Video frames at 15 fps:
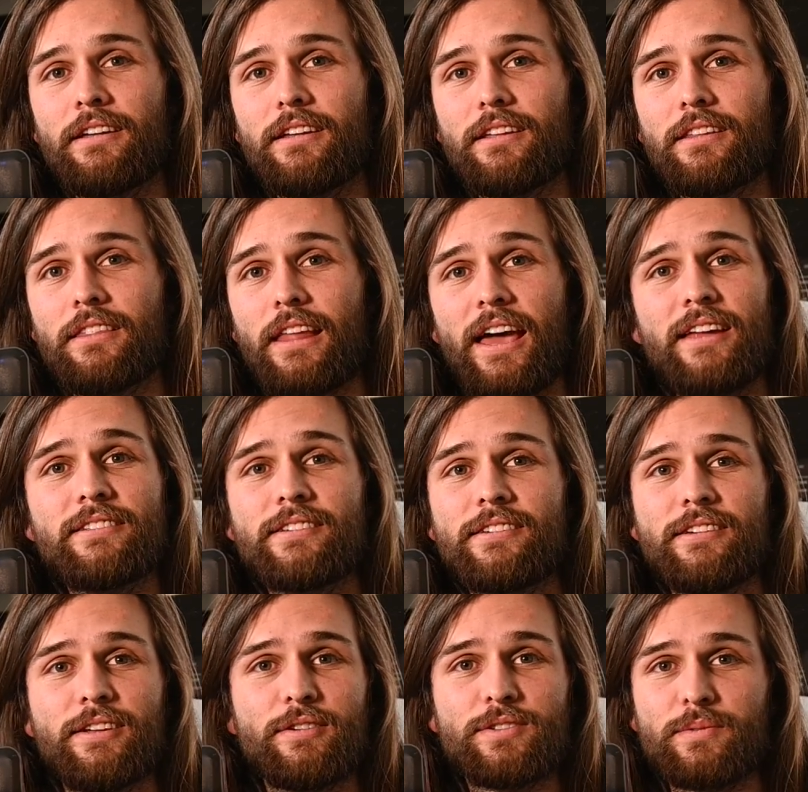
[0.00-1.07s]
let,
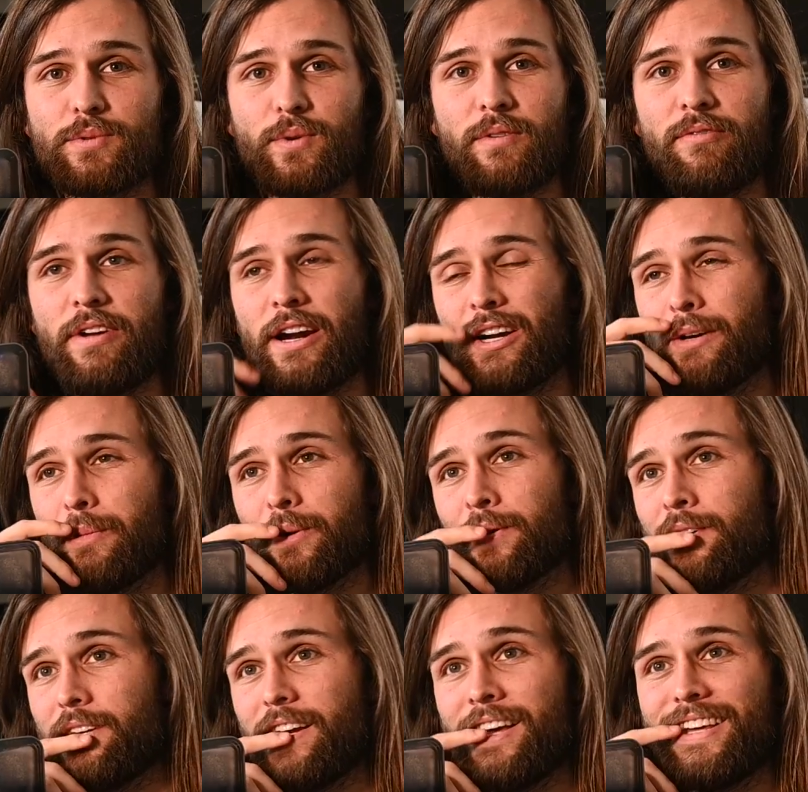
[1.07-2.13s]
you know, some sort of
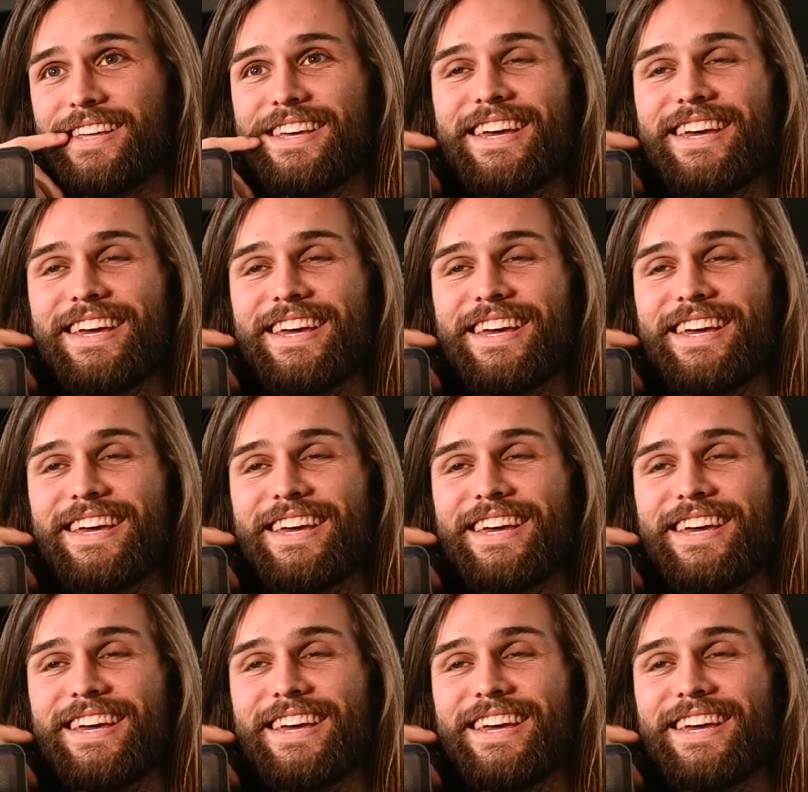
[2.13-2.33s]
variable, and